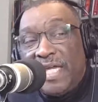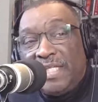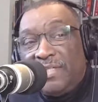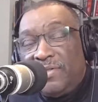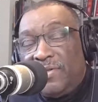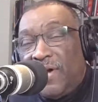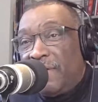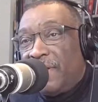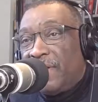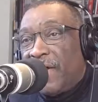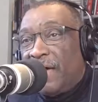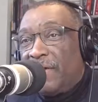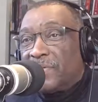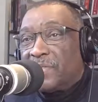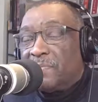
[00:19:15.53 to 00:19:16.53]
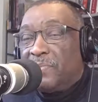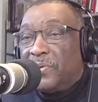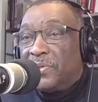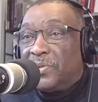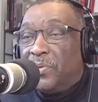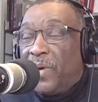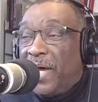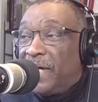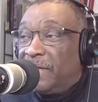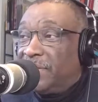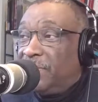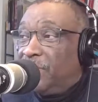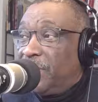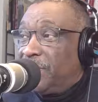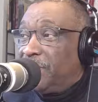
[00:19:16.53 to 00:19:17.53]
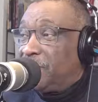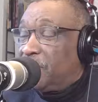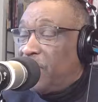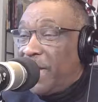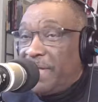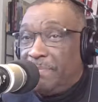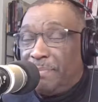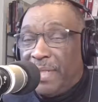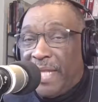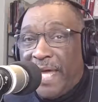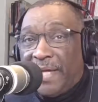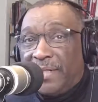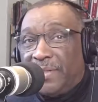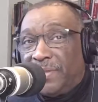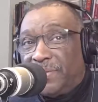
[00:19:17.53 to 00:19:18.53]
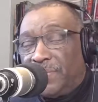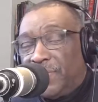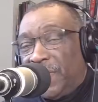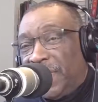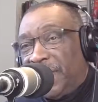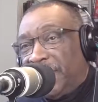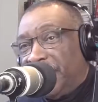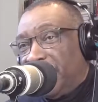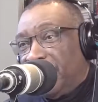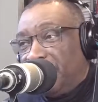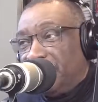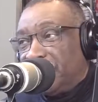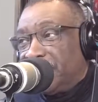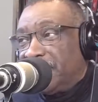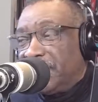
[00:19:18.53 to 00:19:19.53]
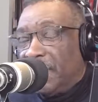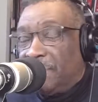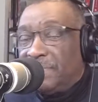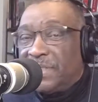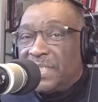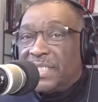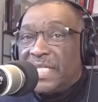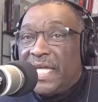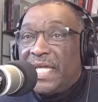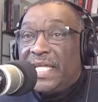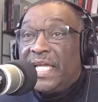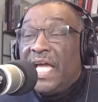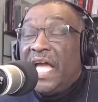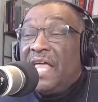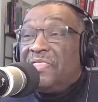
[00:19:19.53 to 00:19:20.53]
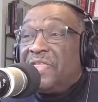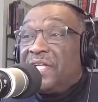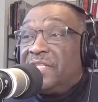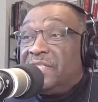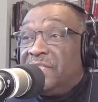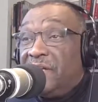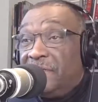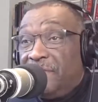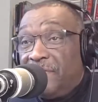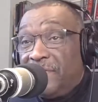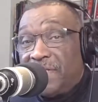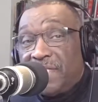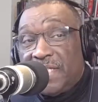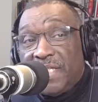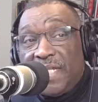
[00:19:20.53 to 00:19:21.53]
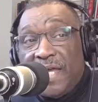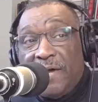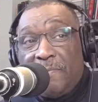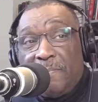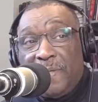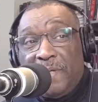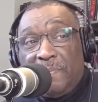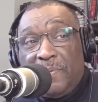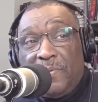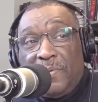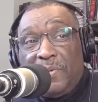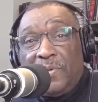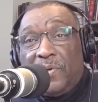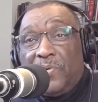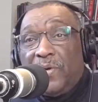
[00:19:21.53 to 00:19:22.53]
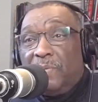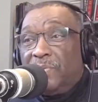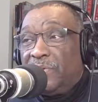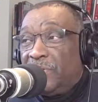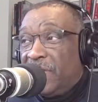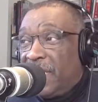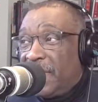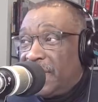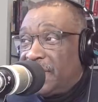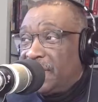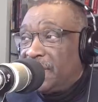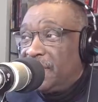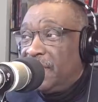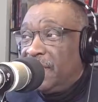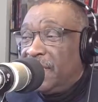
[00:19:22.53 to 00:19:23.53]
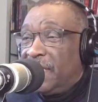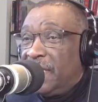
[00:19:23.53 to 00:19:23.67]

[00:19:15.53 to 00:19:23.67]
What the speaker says: And I don't support the wilding, whether it's white, black, or what. I'm just saying the difference in how people criminalize